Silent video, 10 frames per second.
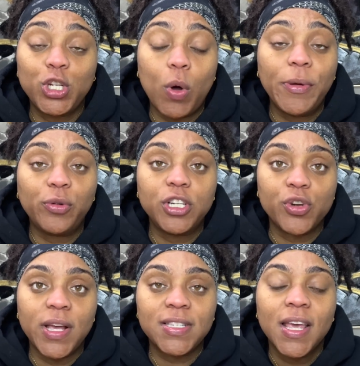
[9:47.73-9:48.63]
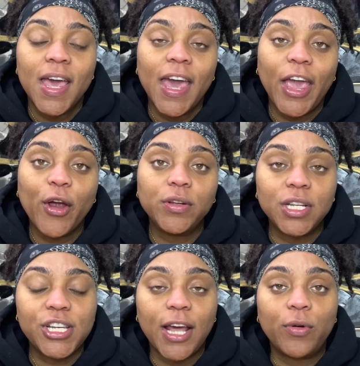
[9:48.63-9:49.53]
want me to address here on the
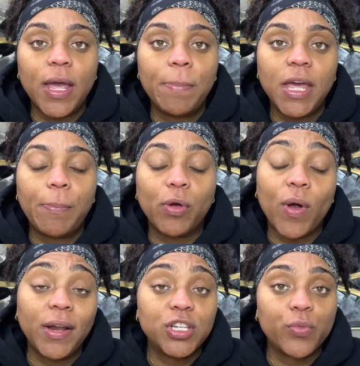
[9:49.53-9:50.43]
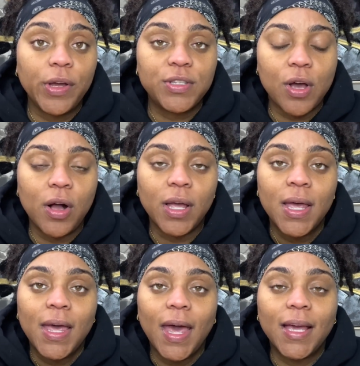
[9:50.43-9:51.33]
channel, hit me up at
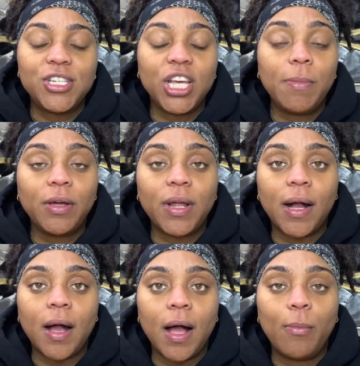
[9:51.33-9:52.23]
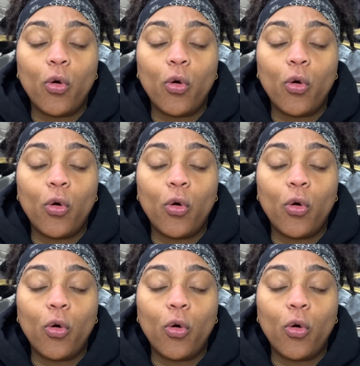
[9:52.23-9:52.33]
rondasrealtalk@gmail.com,